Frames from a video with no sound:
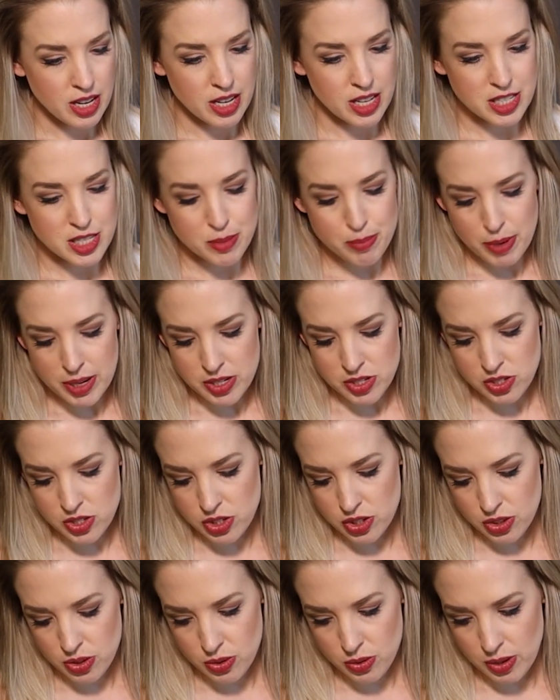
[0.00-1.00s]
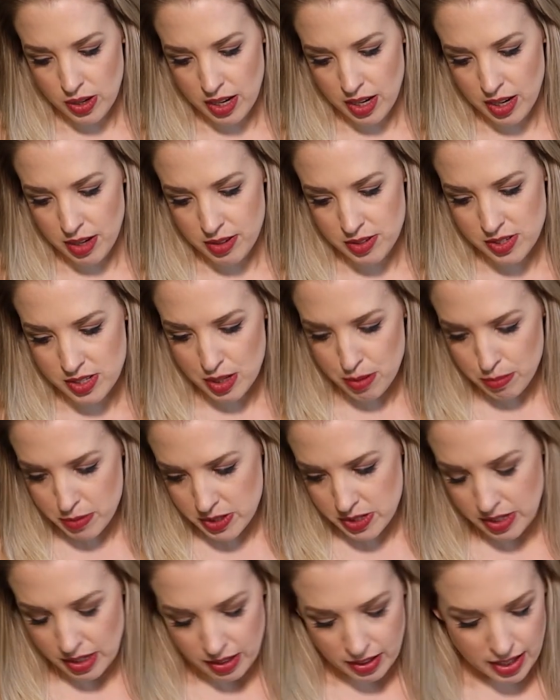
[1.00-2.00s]
it's best to skip
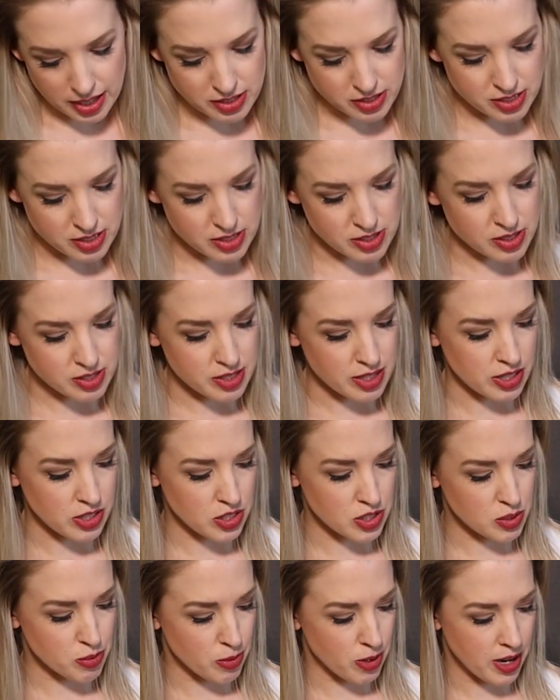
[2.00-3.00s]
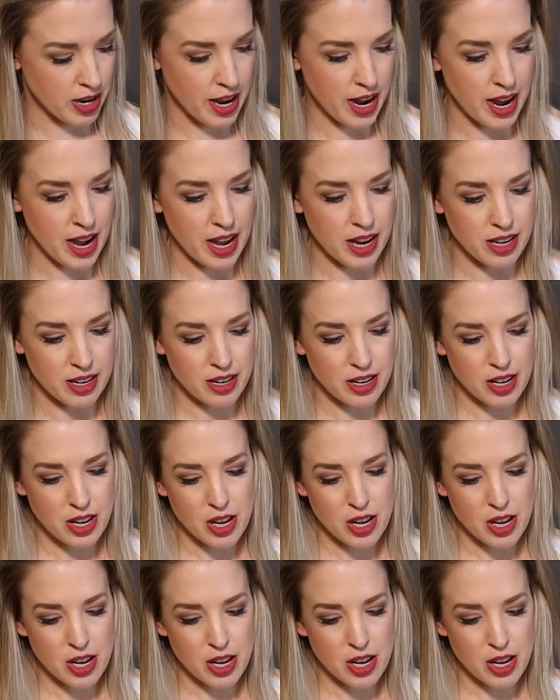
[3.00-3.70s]
the sunglasses and just wear a hat.